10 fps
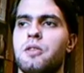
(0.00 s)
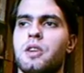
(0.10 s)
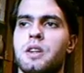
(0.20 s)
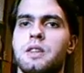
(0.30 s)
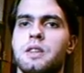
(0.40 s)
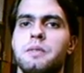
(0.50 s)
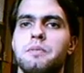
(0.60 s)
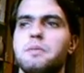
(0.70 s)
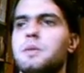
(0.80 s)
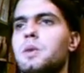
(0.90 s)

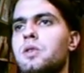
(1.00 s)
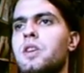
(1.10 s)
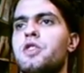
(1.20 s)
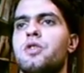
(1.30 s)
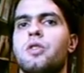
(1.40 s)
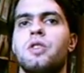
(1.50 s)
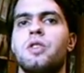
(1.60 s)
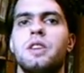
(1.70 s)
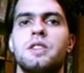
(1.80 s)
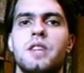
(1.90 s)
Several Russian
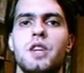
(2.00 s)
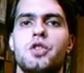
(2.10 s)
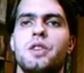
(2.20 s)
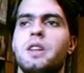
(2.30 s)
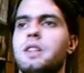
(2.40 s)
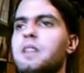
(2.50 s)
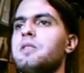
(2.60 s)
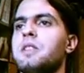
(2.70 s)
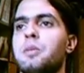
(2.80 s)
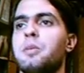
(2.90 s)
organizations
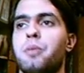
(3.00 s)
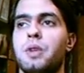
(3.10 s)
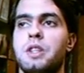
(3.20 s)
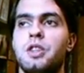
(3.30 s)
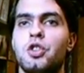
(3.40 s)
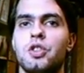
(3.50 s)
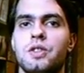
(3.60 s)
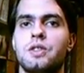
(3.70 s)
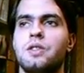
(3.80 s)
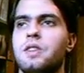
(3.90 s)
and even
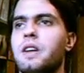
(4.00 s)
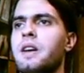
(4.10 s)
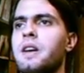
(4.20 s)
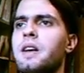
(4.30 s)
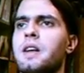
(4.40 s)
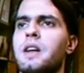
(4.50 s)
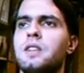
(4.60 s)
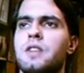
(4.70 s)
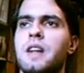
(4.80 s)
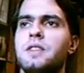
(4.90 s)
politicians, they
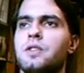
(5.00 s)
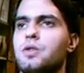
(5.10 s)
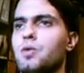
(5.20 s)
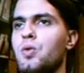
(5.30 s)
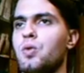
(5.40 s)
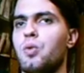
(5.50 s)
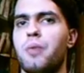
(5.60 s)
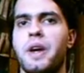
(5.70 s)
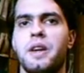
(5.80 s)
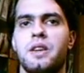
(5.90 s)
tend to
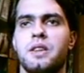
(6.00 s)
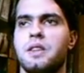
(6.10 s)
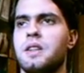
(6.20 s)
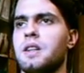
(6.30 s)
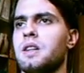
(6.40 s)
make